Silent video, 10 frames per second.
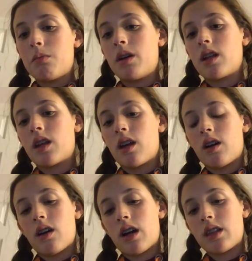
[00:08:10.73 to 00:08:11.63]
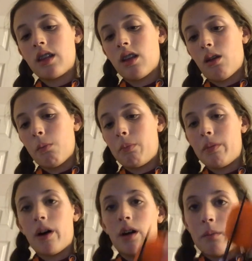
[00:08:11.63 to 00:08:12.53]
But here, I'll cut the little
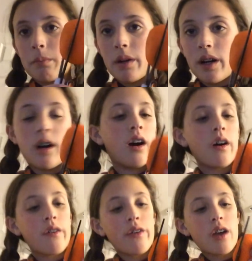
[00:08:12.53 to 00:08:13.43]
bottom part off.